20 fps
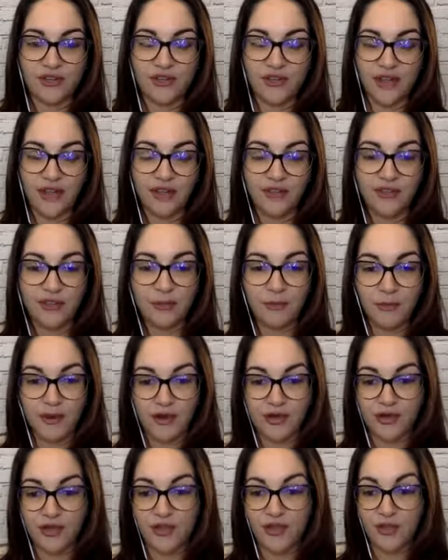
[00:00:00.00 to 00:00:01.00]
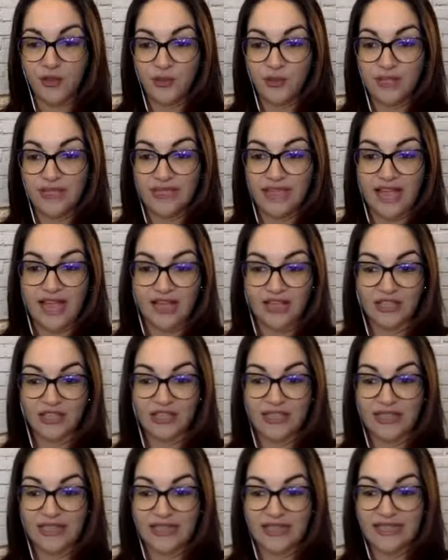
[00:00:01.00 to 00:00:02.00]
the healthy pressure that you need to actually
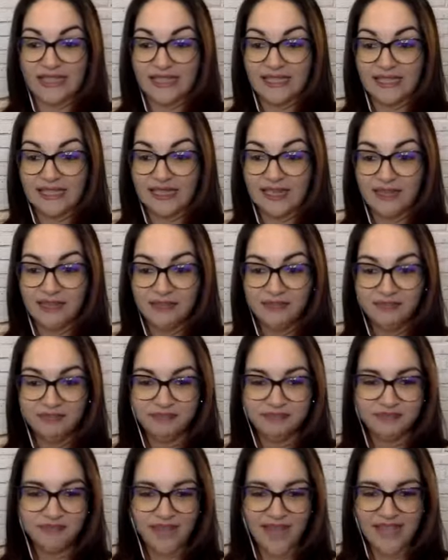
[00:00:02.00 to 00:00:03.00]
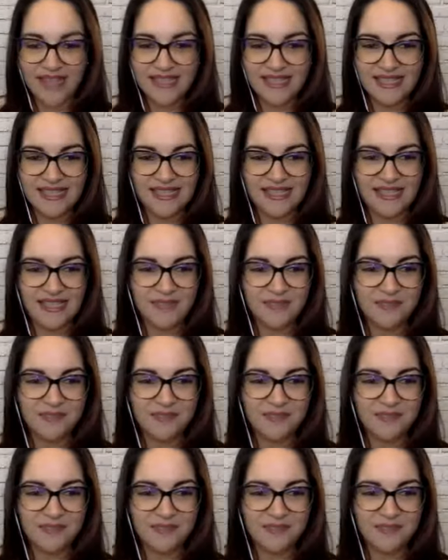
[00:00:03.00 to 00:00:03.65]
get things done. Hey, Cece.